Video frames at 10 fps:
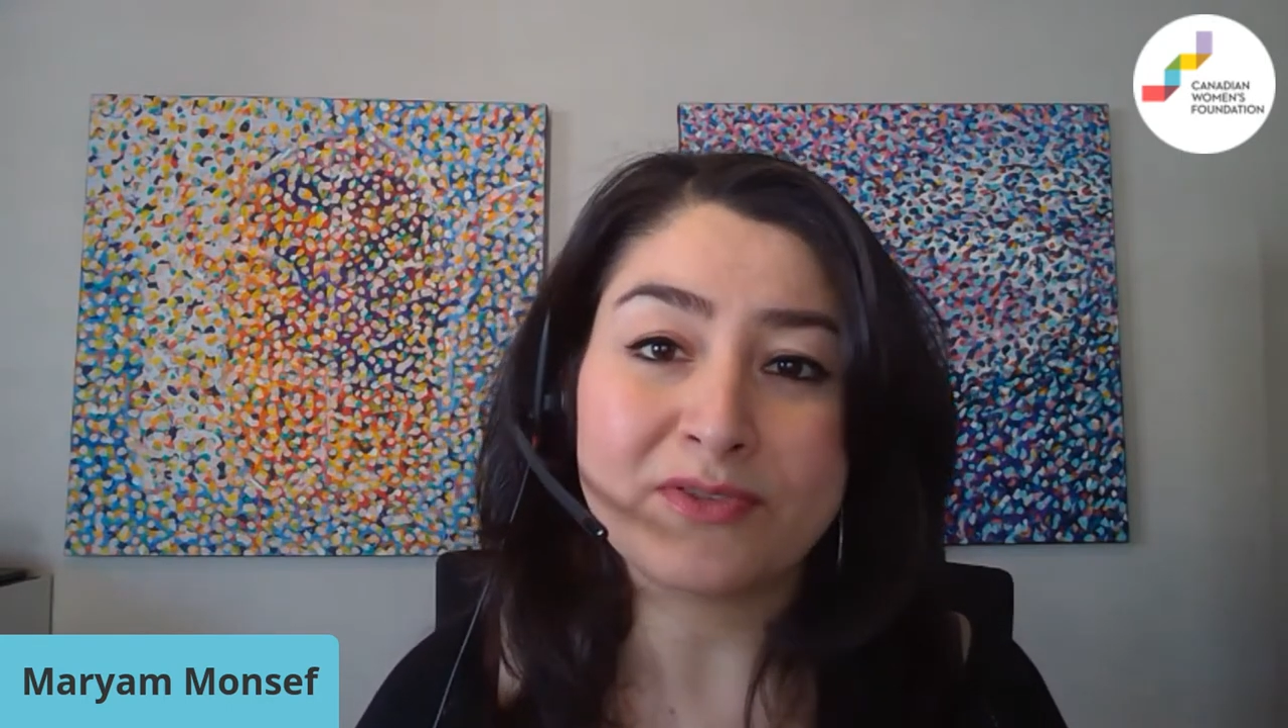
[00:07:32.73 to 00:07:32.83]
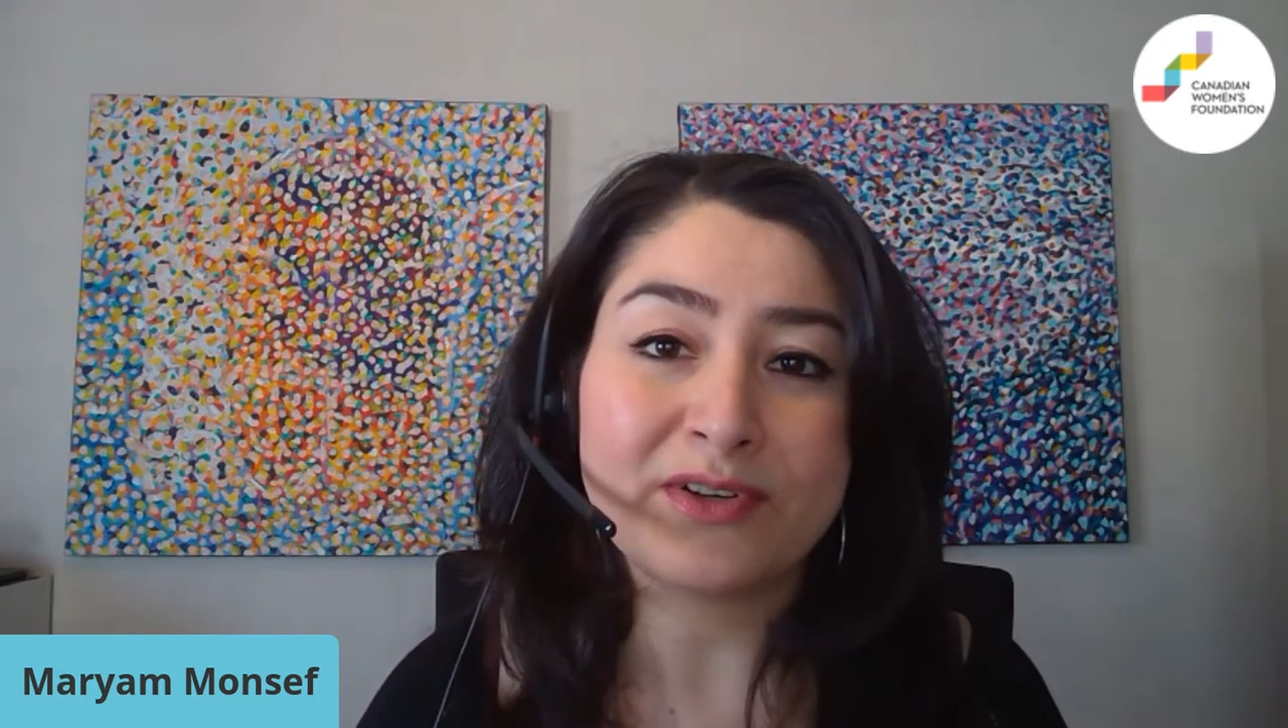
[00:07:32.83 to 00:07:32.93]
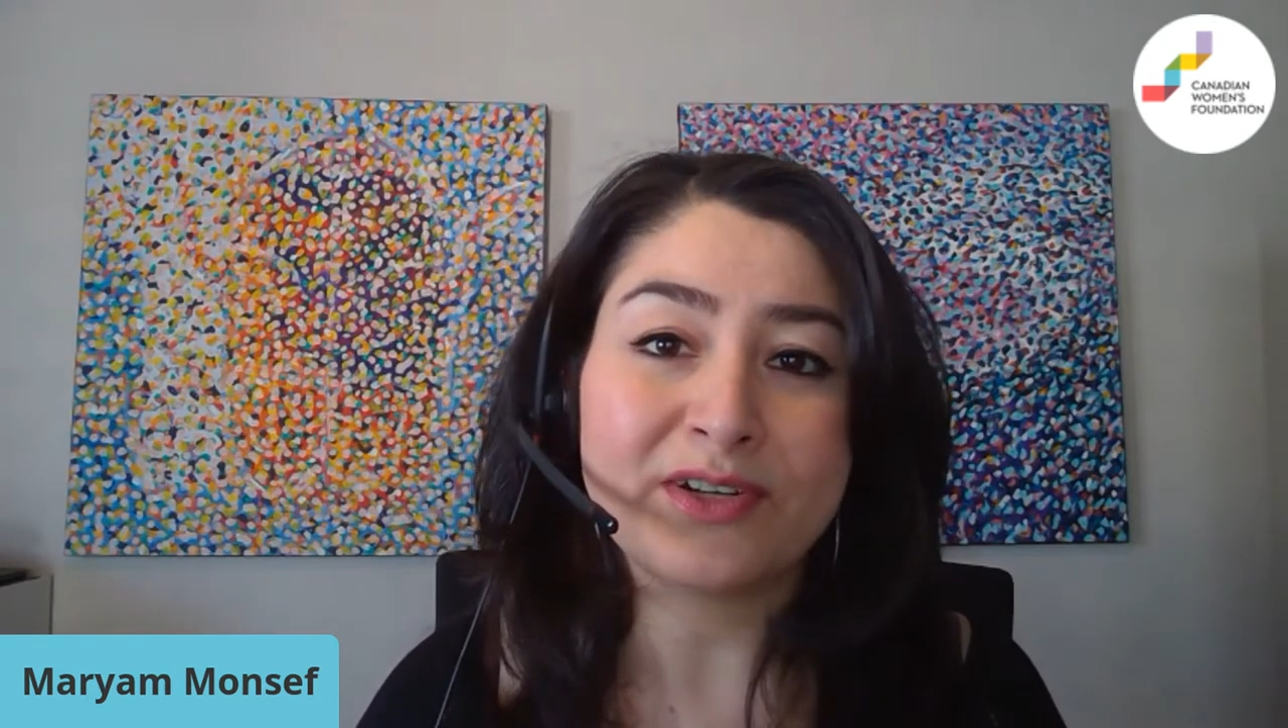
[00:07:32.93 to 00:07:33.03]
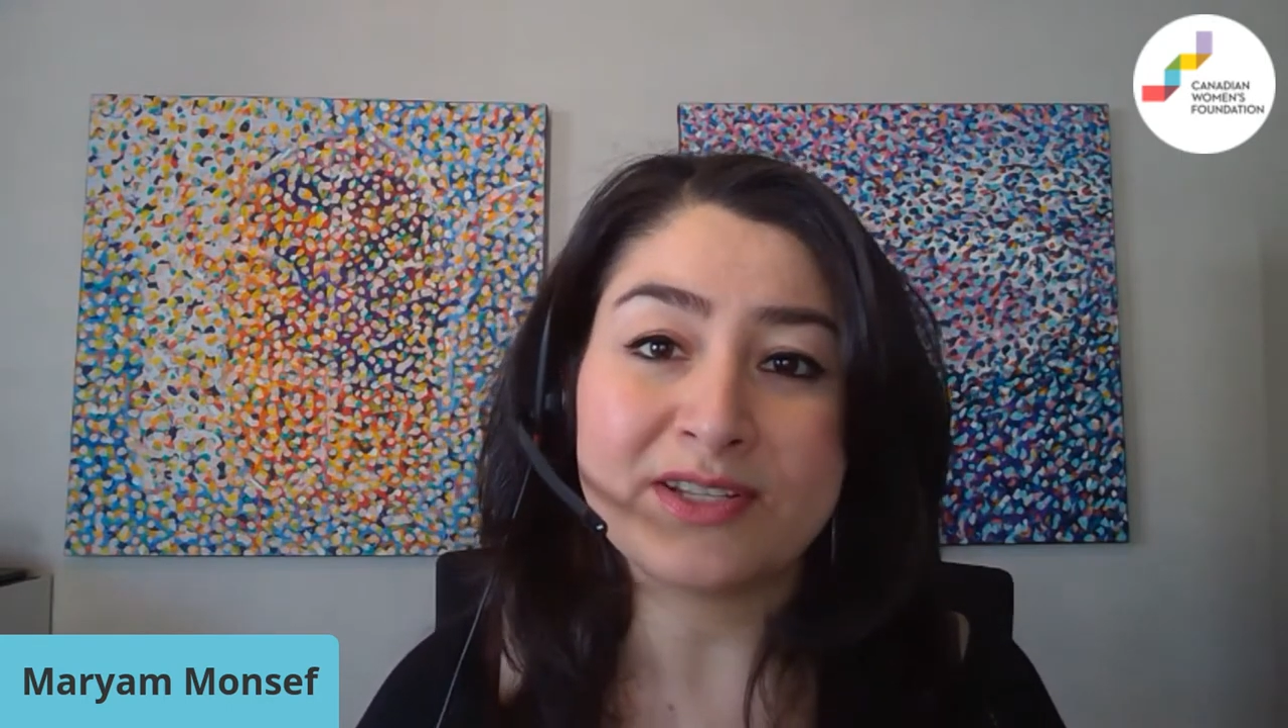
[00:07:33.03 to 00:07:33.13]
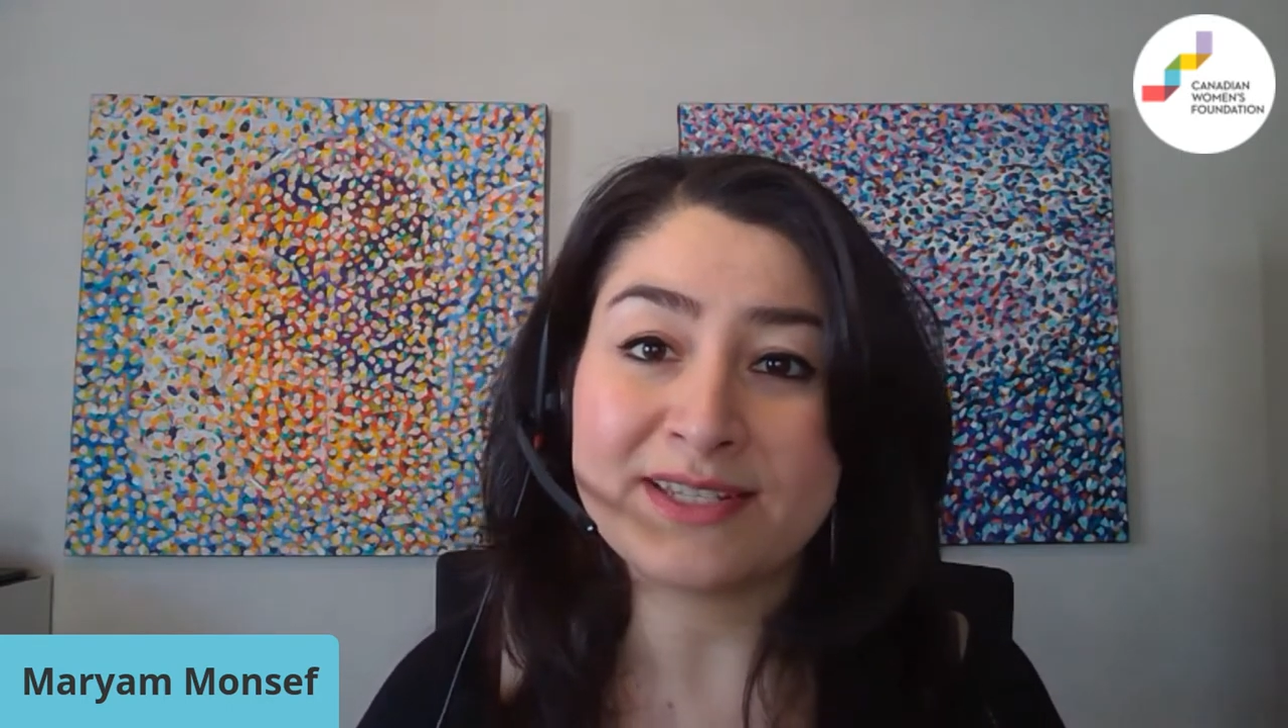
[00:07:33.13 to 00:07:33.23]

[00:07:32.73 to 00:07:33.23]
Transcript: for